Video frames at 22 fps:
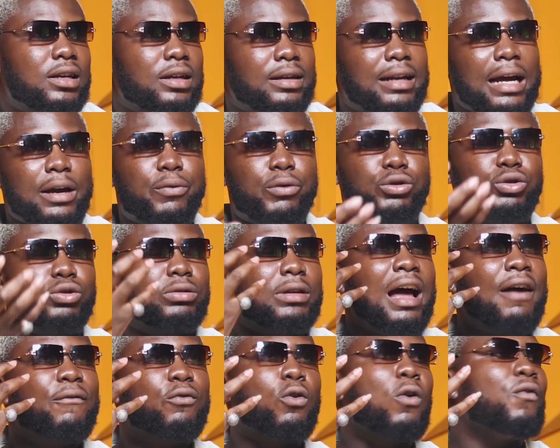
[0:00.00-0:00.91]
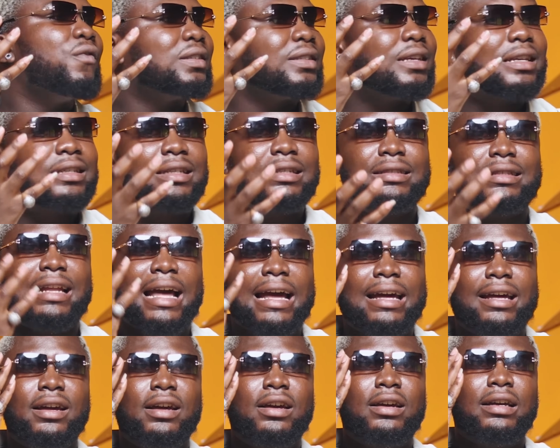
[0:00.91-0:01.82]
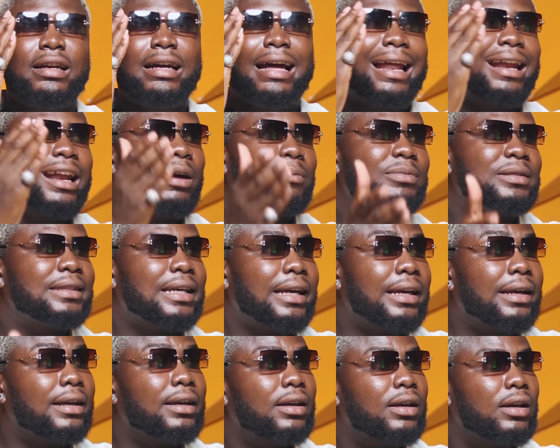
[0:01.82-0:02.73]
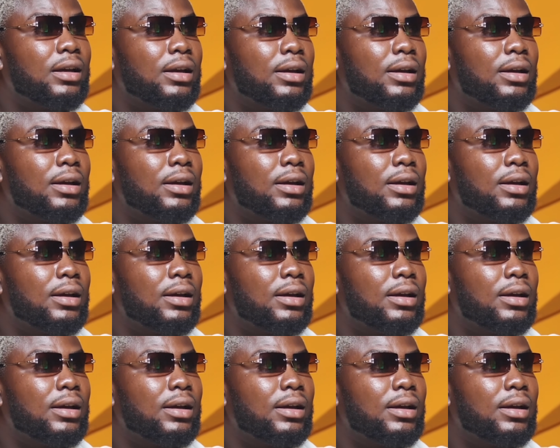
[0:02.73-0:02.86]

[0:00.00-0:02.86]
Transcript: Like we should have conversations like Galamsey.